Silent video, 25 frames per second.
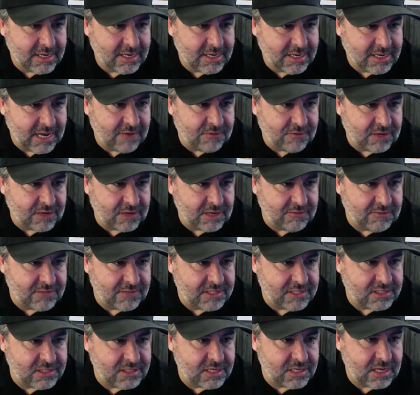definitely if
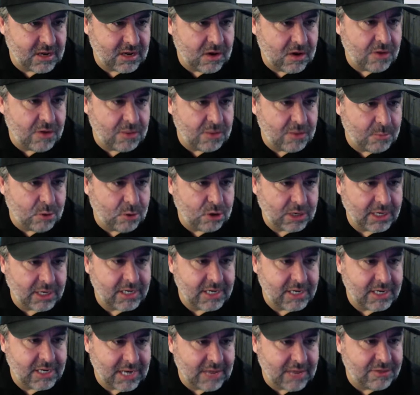it's on the
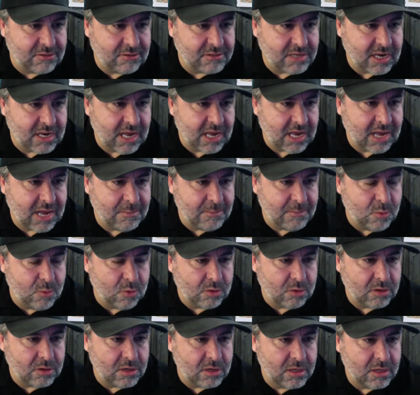market, yeah, there's a lot
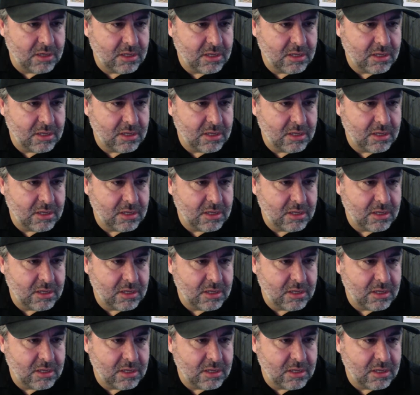more